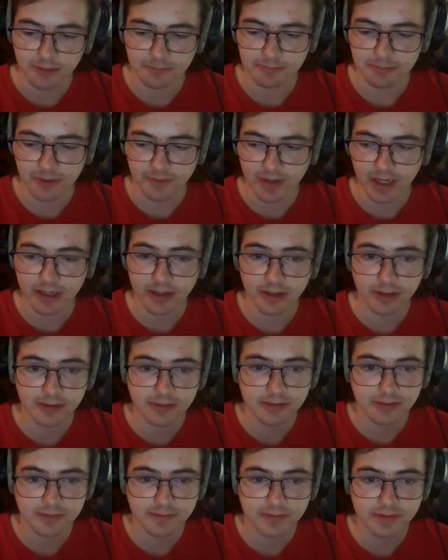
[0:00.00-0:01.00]
provider,
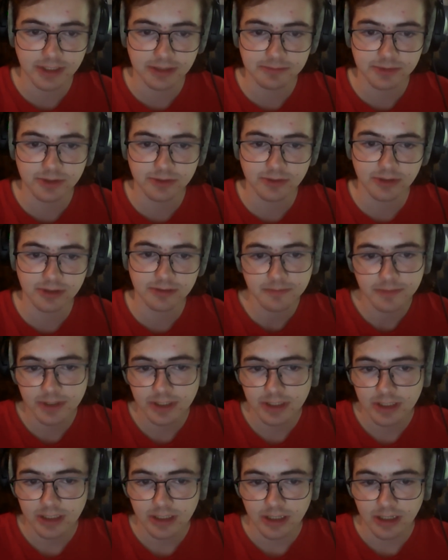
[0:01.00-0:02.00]
some sort,
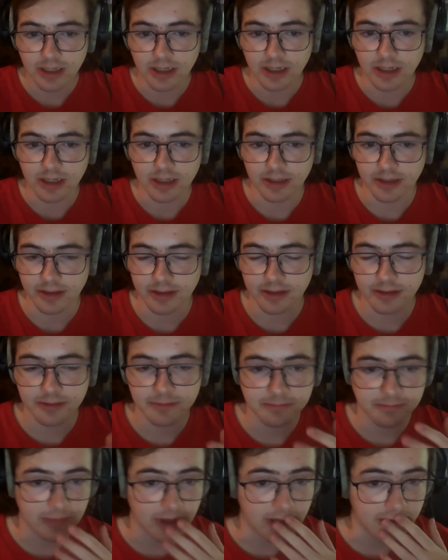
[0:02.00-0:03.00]
uh,
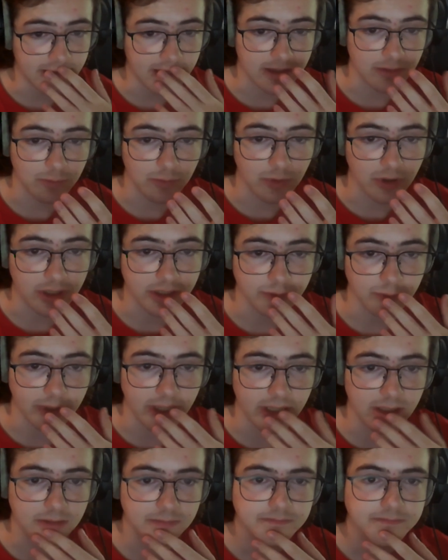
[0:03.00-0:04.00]
that could work as
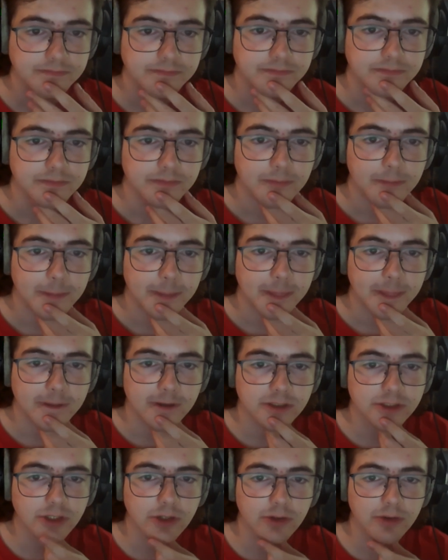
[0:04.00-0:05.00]
well.
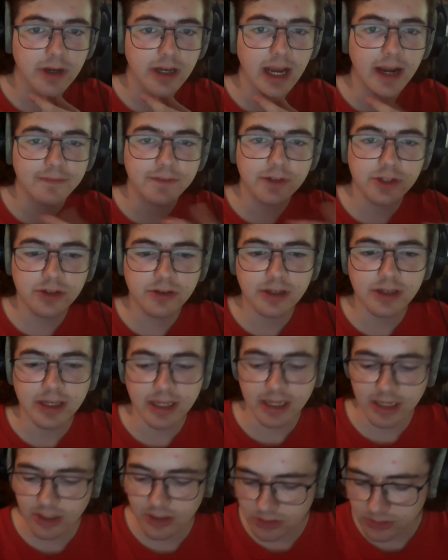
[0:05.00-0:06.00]
So after you
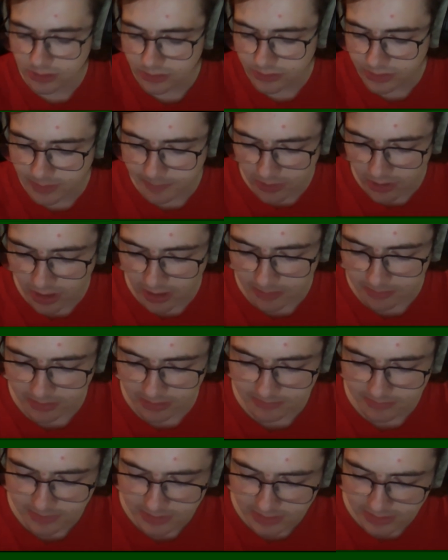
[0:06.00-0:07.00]
include the problem